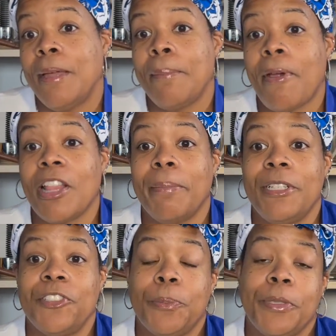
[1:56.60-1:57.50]

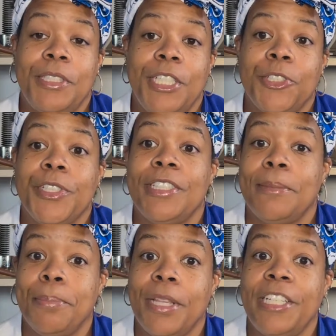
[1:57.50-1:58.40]
parliamentary procedure is
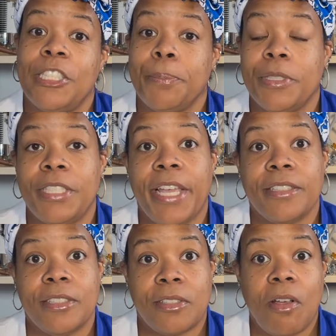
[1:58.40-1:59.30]
in place to protect
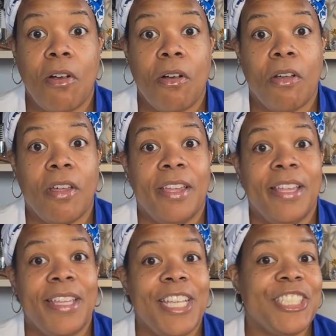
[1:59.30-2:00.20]
us all.
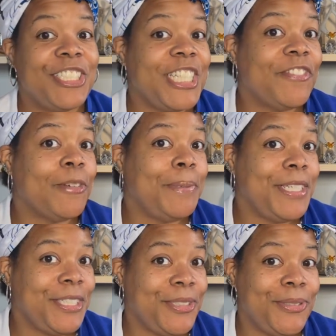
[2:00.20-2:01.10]
It should never be
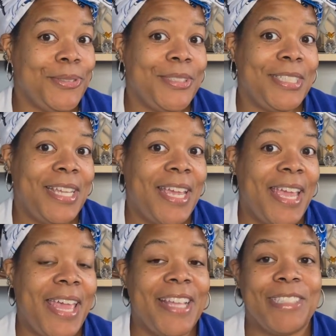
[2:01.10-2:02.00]
used
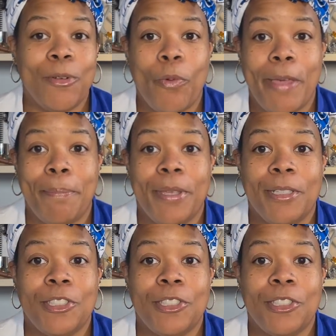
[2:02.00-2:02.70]
as a weapon